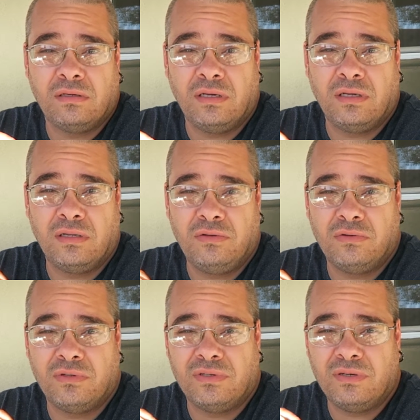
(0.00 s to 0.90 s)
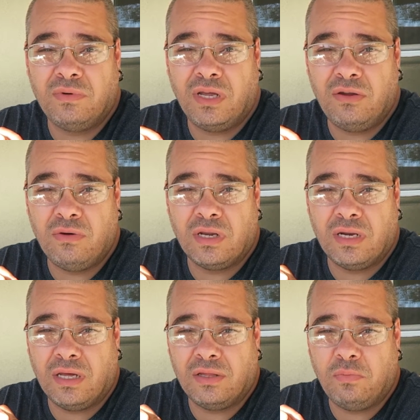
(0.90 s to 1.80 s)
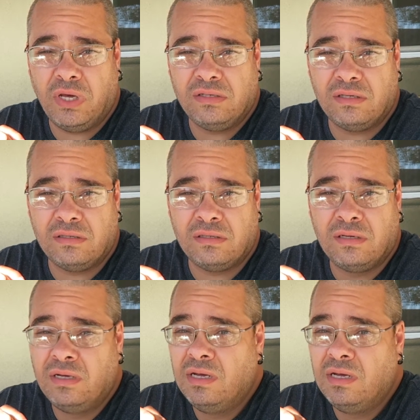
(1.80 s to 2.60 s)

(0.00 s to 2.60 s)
and you can see what I do on a daily basis.